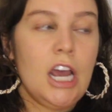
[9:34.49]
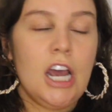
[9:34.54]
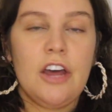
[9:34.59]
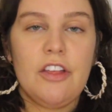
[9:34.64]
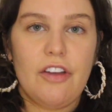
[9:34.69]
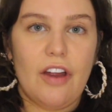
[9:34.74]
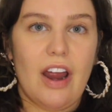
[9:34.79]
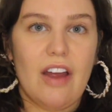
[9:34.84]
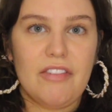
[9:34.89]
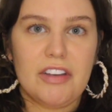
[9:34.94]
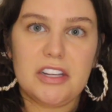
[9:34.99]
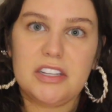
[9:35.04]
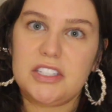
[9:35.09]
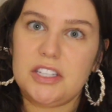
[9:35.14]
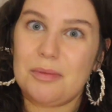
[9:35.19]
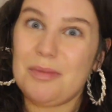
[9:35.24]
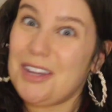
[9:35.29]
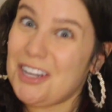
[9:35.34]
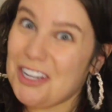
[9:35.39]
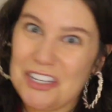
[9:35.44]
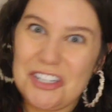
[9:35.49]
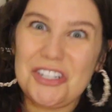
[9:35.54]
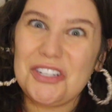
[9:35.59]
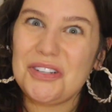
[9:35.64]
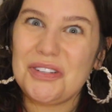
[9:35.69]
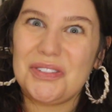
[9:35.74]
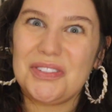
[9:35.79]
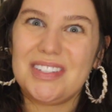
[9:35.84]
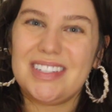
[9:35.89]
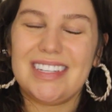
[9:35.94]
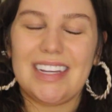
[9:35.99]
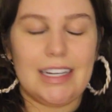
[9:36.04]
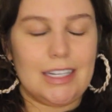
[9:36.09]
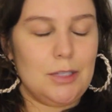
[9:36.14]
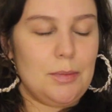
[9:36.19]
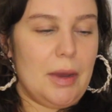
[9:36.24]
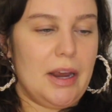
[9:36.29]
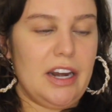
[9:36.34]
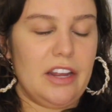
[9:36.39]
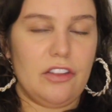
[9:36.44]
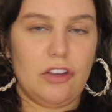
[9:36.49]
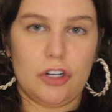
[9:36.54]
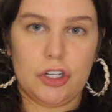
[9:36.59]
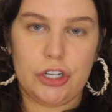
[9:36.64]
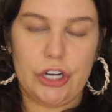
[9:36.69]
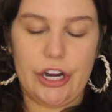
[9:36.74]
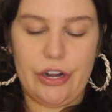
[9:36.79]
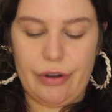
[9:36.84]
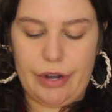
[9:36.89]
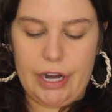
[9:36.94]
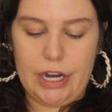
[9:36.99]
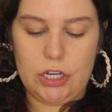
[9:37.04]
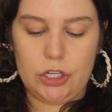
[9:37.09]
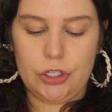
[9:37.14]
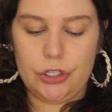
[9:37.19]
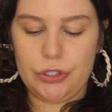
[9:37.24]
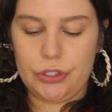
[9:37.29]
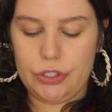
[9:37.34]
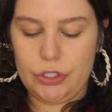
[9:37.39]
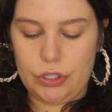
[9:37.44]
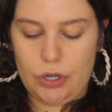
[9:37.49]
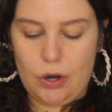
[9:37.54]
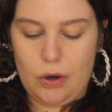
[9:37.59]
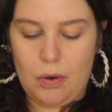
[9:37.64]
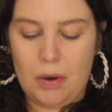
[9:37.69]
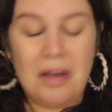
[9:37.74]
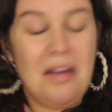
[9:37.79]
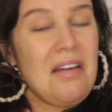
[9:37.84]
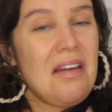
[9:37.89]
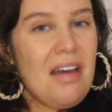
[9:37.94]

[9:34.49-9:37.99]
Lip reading: they're having some issues expanding their shade range, so